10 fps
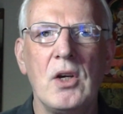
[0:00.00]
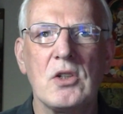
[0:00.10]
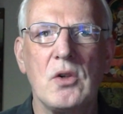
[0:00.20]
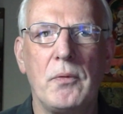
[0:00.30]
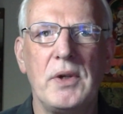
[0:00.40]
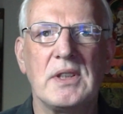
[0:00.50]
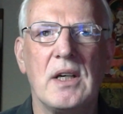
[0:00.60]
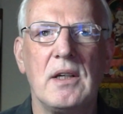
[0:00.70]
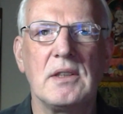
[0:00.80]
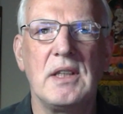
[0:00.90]
So if we
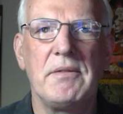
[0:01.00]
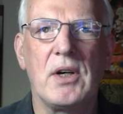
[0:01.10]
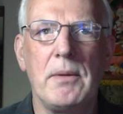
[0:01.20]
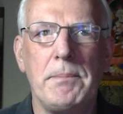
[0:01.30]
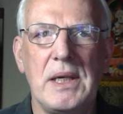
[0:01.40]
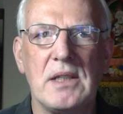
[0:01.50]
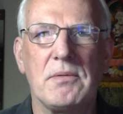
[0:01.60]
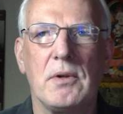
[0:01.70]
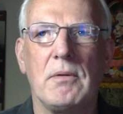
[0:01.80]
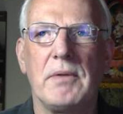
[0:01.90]
see very
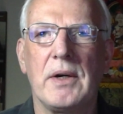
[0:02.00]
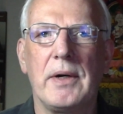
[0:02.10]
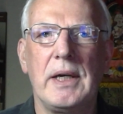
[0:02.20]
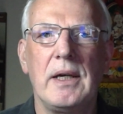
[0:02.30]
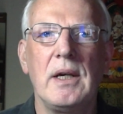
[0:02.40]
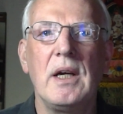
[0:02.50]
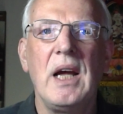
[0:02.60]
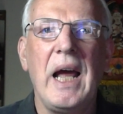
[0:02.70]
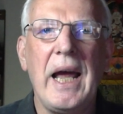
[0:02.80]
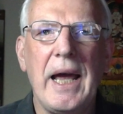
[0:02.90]
peaceful, very
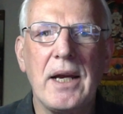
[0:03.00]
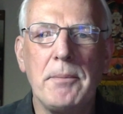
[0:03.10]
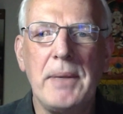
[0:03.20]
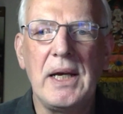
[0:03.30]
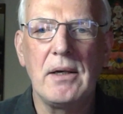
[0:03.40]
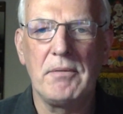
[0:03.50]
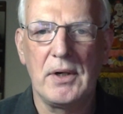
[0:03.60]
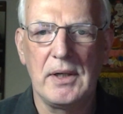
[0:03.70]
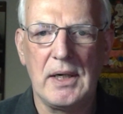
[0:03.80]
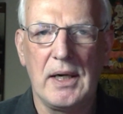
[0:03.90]
animated,
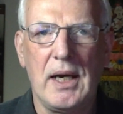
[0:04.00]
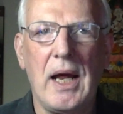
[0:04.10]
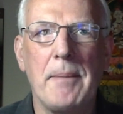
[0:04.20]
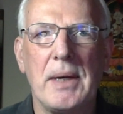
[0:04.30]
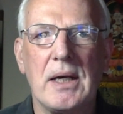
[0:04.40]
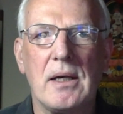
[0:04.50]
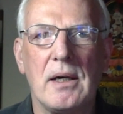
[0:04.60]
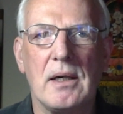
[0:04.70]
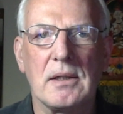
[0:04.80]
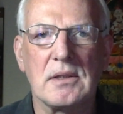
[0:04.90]
very dynamic
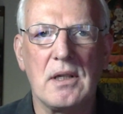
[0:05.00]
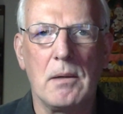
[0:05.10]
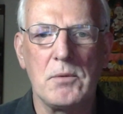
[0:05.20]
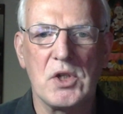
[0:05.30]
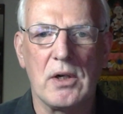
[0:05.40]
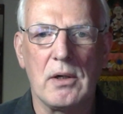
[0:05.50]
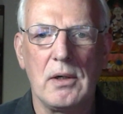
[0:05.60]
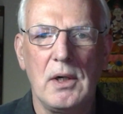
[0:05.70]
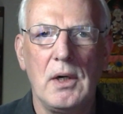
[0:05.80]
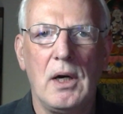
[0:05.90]
sculpture
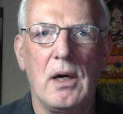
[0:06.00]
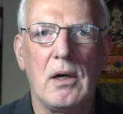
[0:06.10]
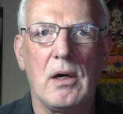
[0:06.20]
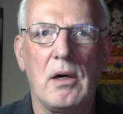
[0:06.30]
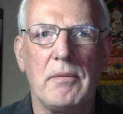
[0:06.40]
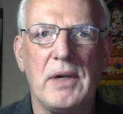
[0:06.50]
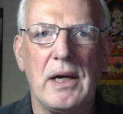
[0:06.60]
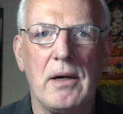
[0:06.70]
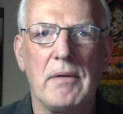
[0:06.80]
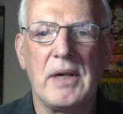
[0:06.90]
of
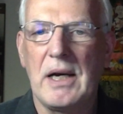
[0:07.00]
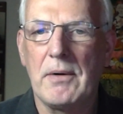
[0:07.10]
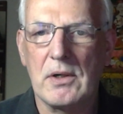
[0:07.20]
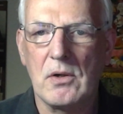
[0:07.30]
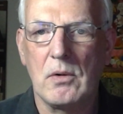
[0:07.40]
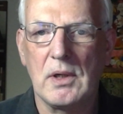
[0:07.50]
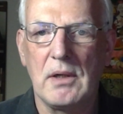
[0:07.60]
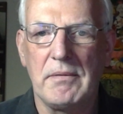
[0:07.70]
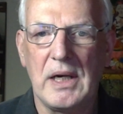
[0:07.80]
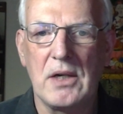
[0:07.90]
a character holding a
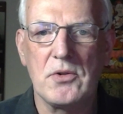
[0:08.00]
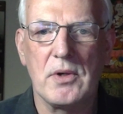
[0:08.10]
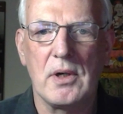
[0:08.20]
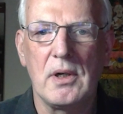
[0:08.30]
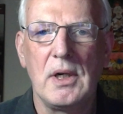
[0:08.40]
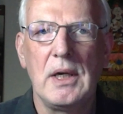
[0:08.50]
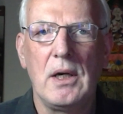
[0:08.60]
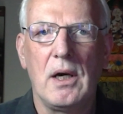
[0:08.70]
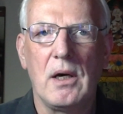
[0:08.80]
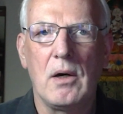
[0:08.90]
Vajra
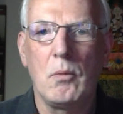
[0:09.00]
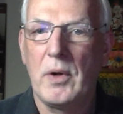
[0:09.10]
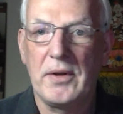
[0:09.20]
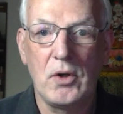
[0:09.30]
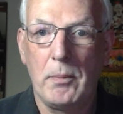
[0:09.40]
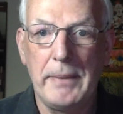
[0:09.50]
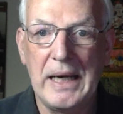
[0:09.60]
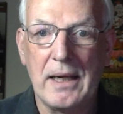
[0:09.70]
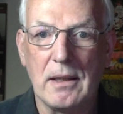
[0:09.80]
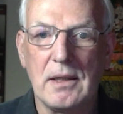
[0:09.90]
with no
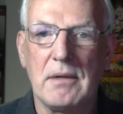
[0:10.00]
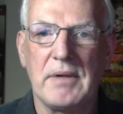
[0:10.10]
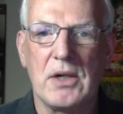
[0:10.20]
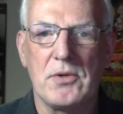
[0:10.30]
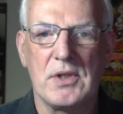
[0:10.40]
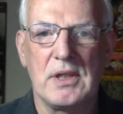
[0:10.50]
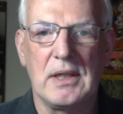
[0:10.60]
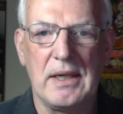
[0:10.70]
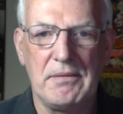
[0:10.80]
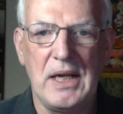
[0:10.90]
bell, and the Vajra's in the
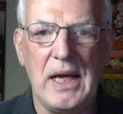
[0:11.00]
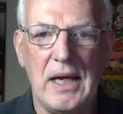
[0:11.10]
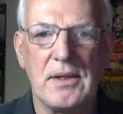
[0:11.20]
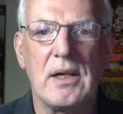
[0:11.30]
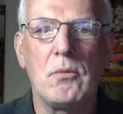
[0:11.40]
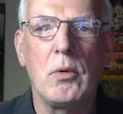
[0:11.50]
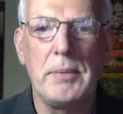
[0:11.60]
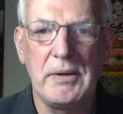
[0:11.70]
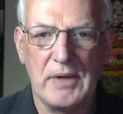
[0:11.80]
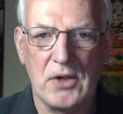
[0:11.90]
left hand, then it will
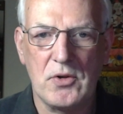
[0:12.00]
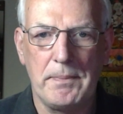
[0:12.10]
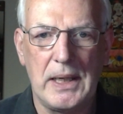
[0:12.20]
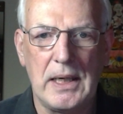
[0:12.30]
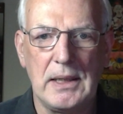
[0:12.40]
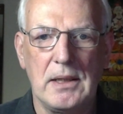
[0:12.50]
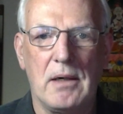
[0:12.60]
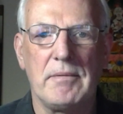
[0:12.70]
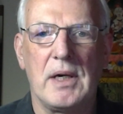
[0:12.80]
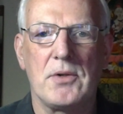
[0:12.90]
be Vajrapani,
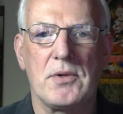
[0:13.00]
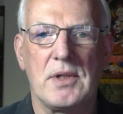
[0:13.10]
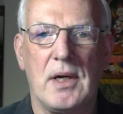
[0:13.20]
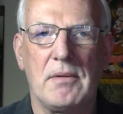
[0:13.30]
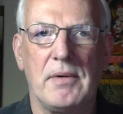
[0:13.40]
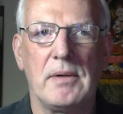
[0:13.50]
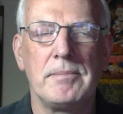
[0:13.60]
not Vajrasattva.